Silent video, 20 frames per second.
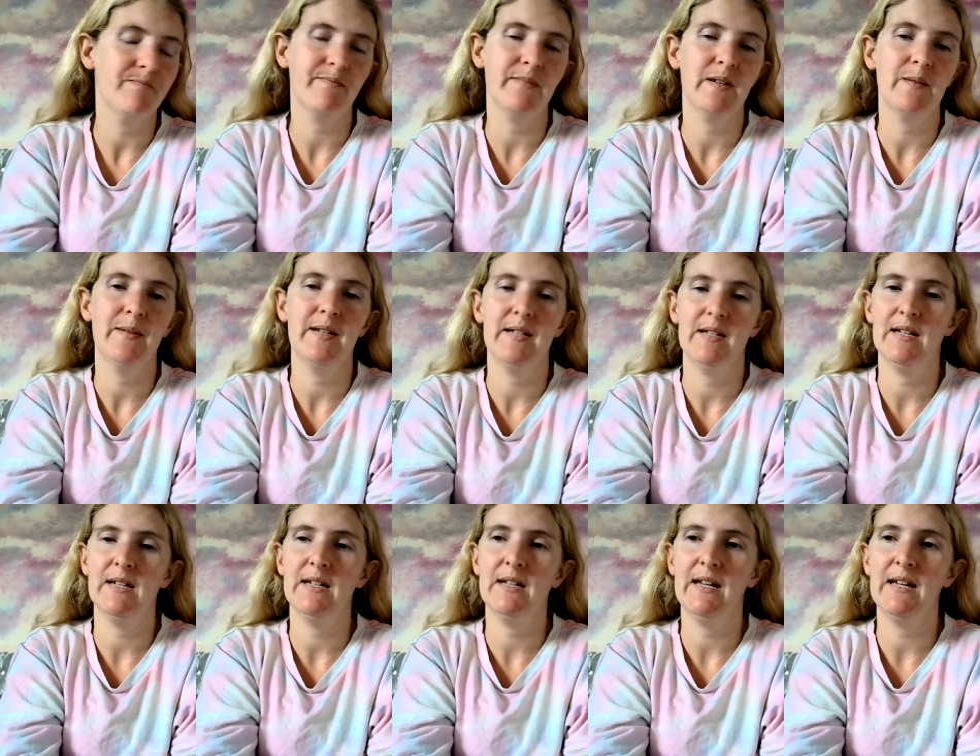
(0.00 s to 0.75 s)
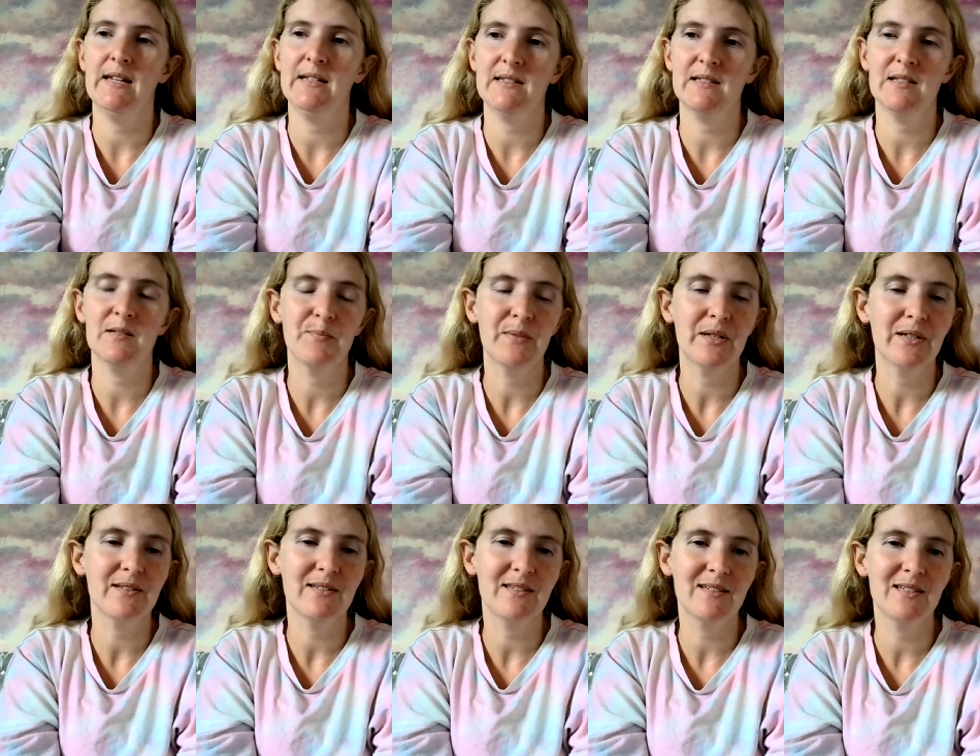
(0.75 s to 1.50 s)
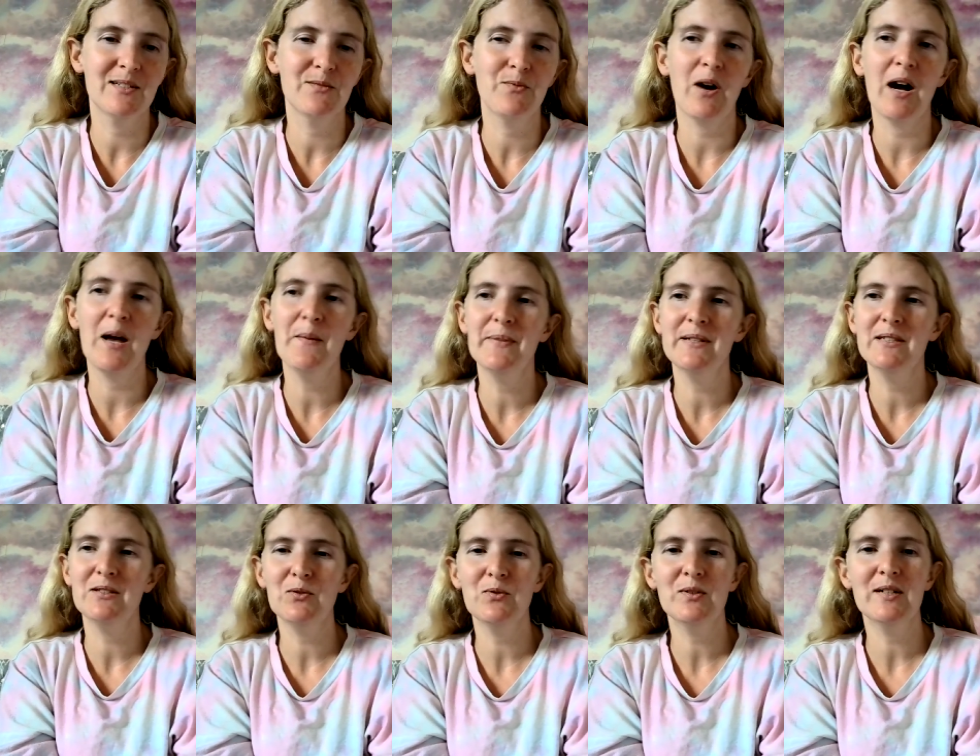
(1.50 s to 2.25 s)
I mean, it is because this is what I've
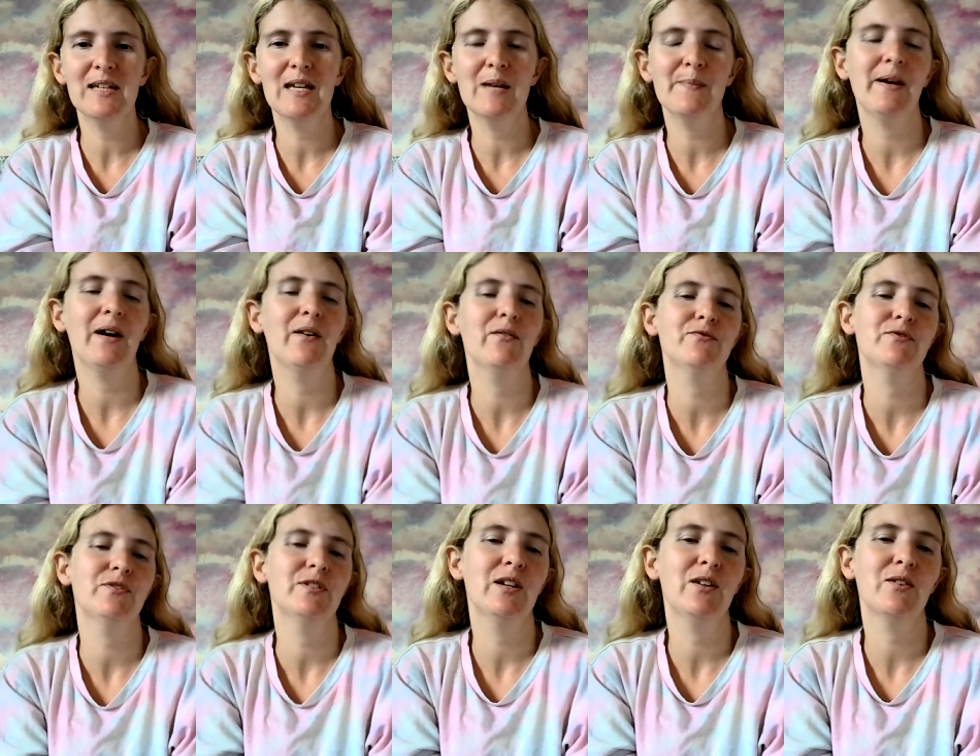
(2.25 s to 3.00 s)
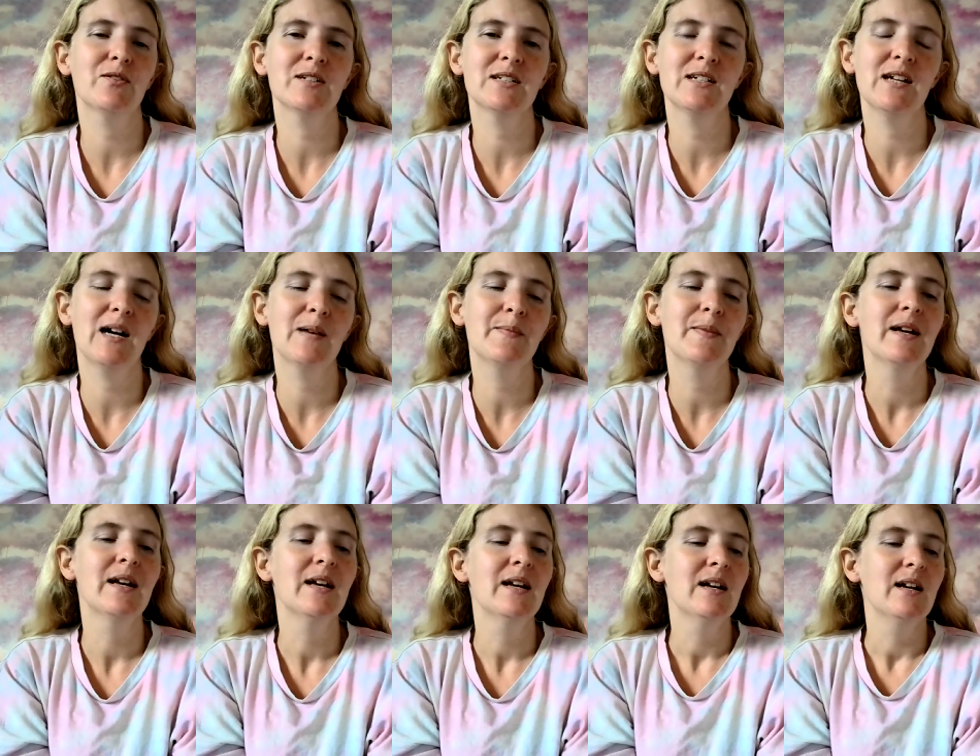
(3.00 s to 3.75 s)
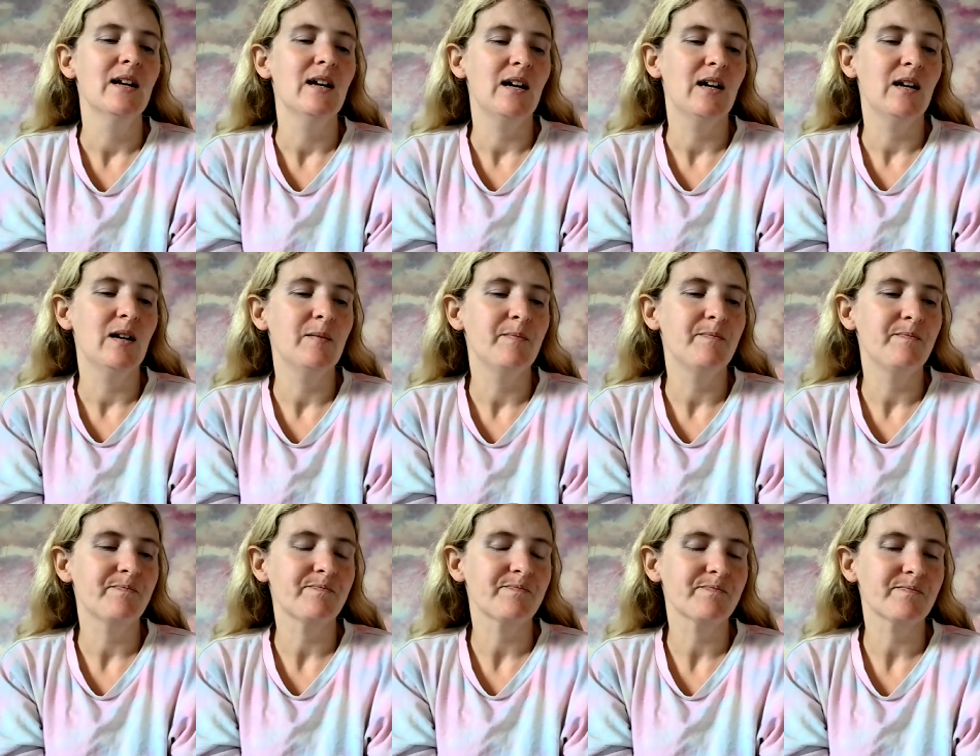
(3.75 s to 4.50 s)
been talking about for a long time.
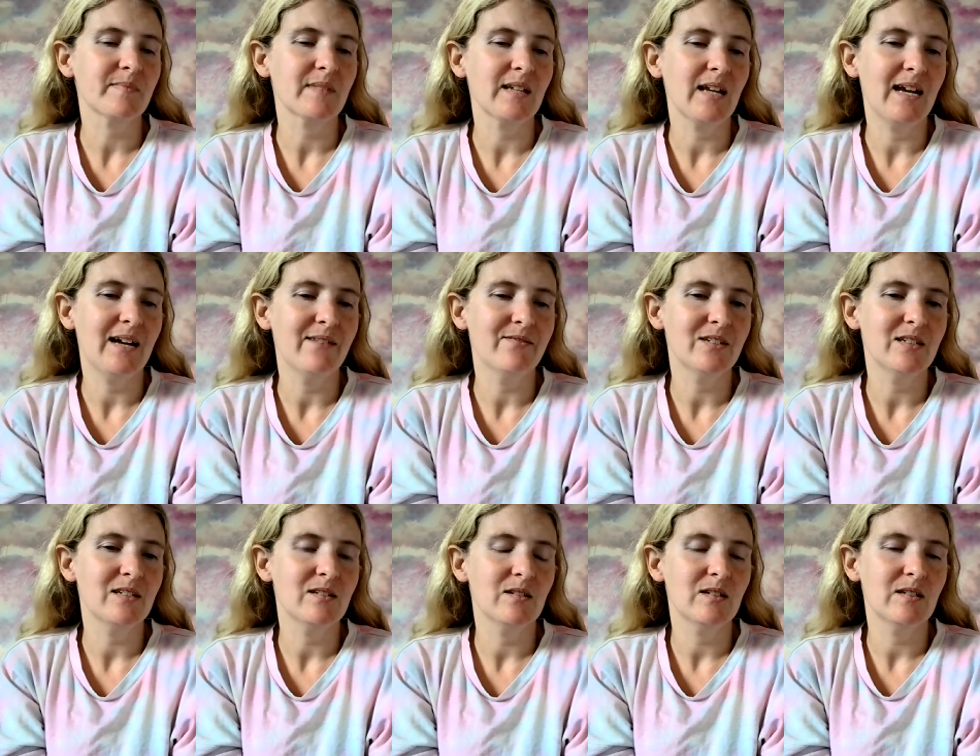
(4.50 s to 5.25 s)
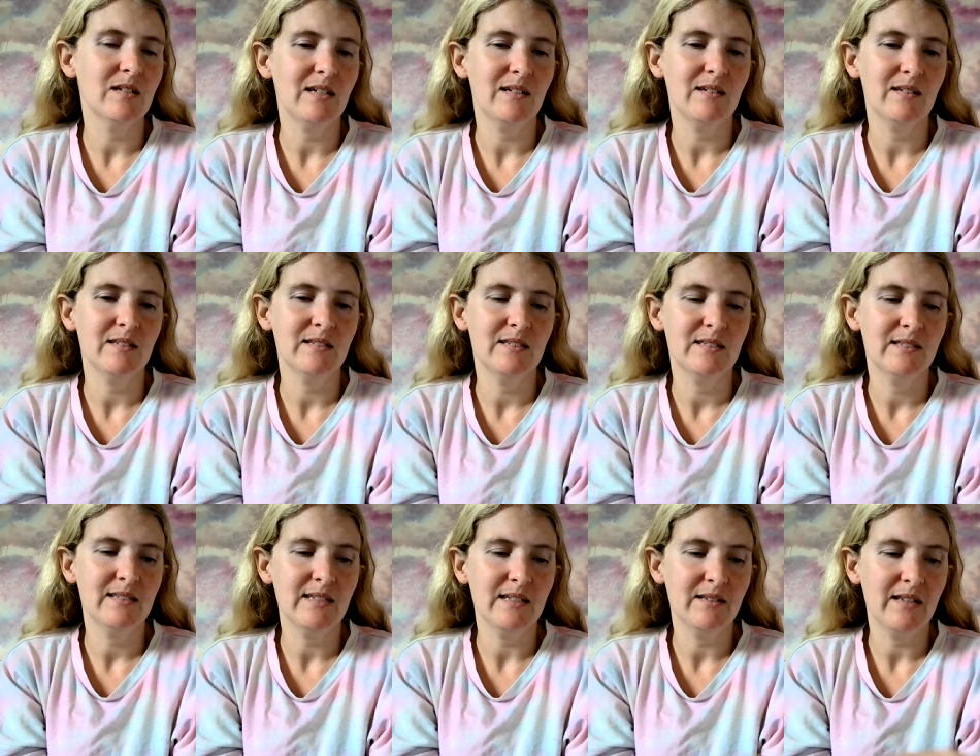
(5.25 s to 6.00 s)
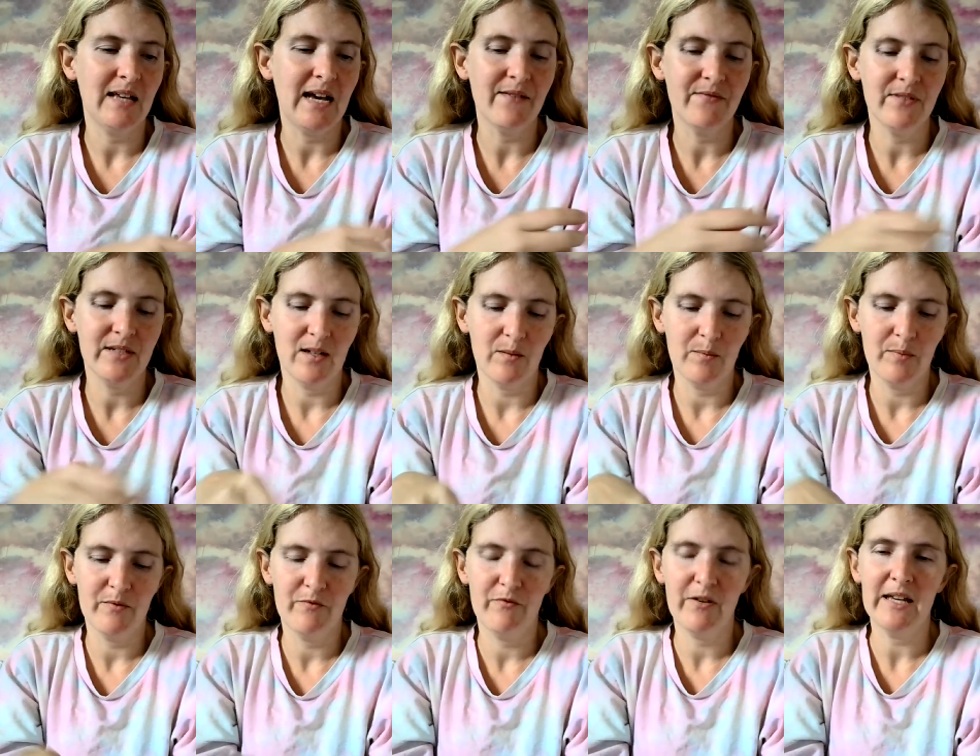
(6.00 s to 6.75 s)
Um, having having
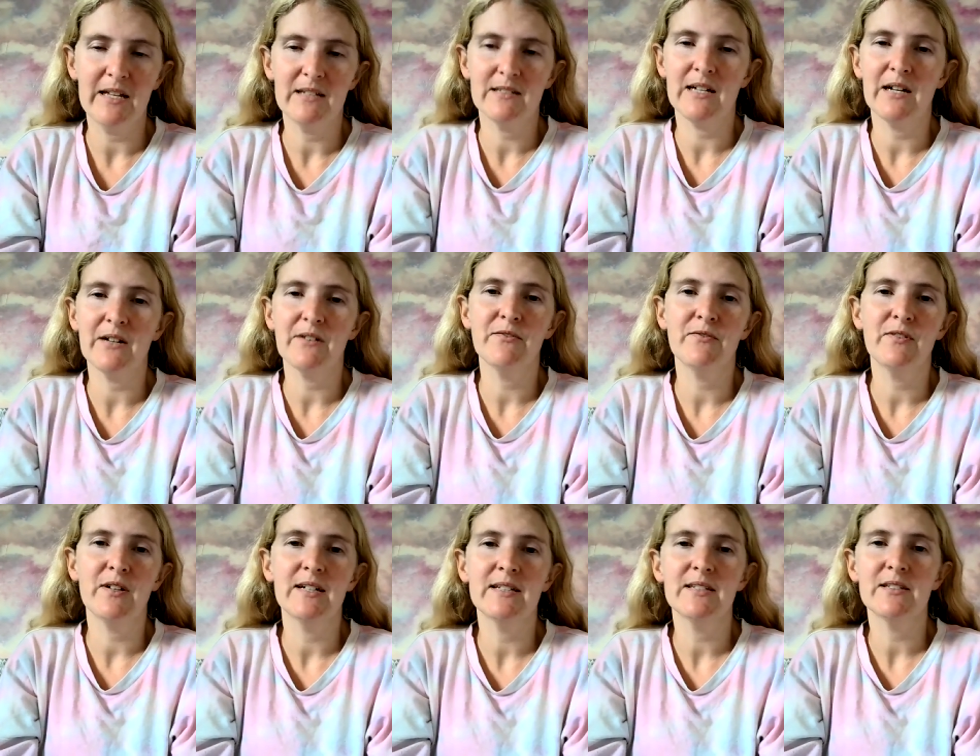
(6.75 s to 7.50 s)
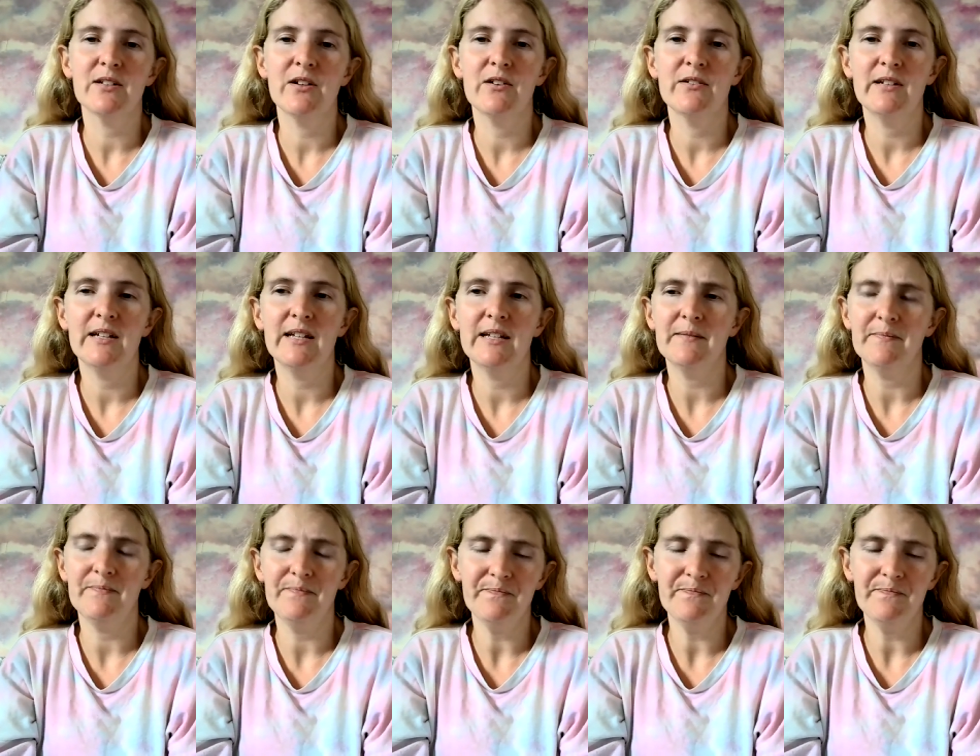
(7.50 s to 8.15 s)
up a fake sacrifice only.